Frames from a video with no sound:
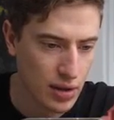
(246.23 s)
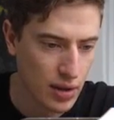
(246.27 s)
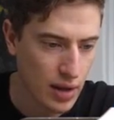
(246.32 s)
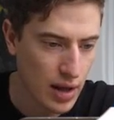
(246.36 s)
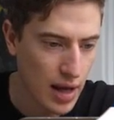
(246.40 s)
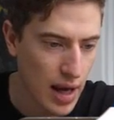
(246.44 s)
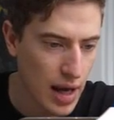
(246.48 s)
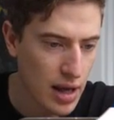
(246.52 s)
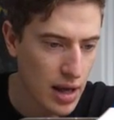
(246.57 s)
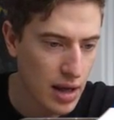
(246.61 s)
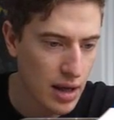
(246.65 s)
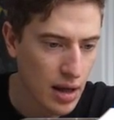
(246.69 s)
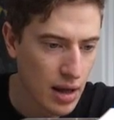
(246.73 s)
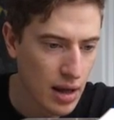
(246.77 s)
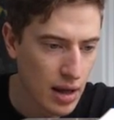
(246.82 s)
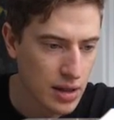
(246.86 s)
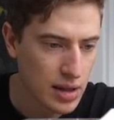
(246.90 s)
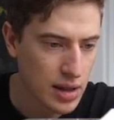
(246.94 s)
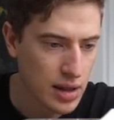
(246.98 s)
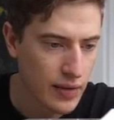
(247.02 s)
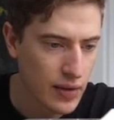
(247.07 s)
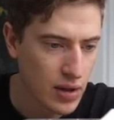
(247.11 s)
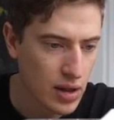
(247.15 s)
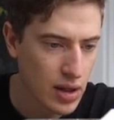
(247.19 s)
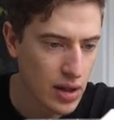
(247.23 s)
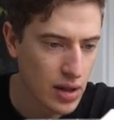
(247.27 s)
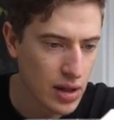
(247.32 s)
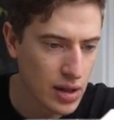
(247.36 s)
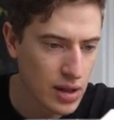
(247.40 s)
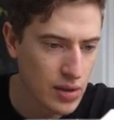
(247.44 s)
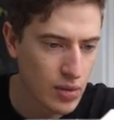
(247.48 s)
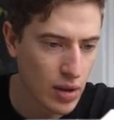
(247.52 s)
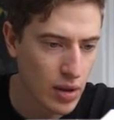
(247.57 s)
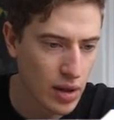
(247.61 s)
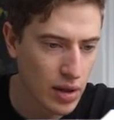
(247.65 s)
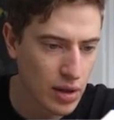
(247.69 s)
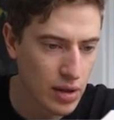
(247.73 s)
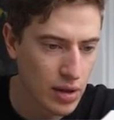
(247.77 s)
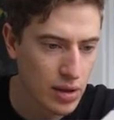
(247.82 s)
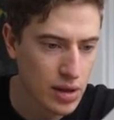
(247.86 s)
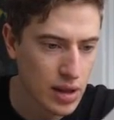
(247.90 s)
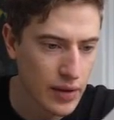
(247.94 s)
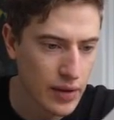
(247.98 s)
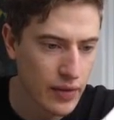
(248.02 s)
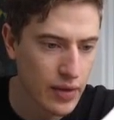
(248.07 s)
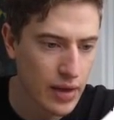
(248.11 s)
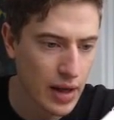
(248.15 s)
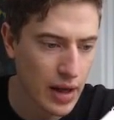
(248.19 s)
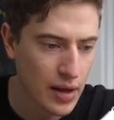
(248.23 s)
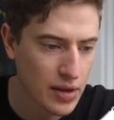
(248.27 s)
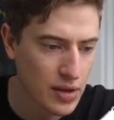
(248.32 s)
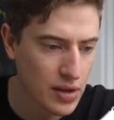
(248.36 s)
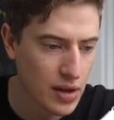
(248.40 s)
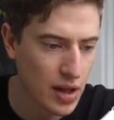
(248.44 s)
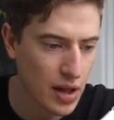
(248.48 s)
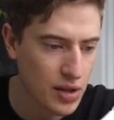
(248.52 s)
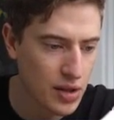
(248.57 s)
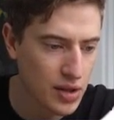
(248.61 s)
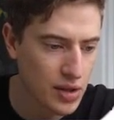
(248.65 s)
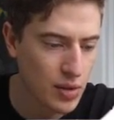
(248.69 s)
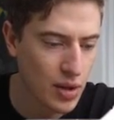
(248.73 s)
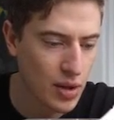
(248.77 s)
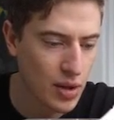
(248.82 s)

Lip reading: okay? So look at this one, 7,000 earned as